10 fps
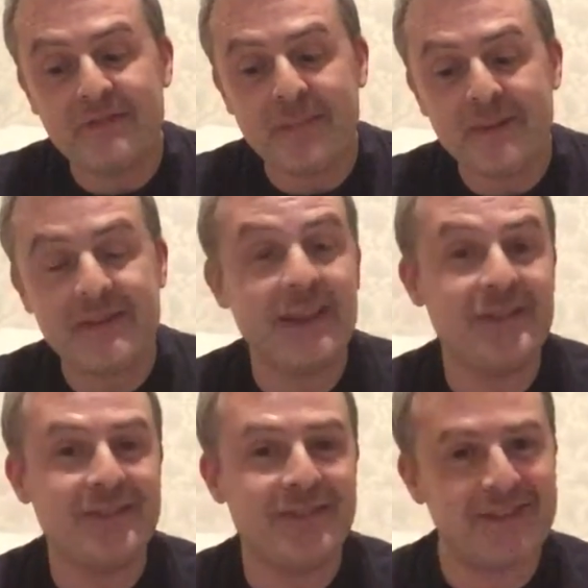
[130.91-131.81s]

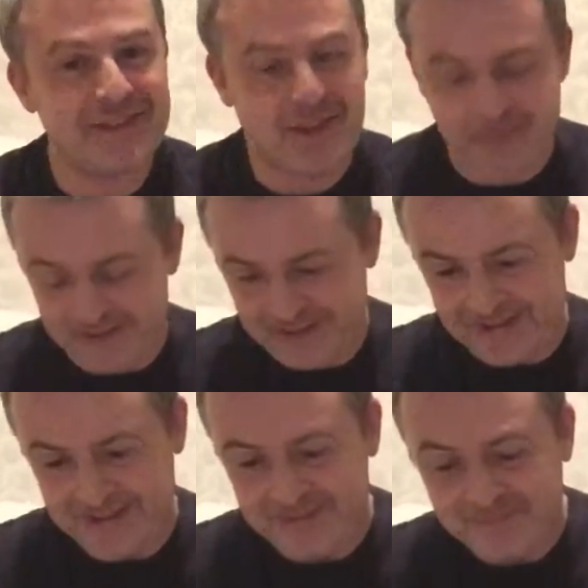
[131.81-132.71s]
reputation for stubbornness.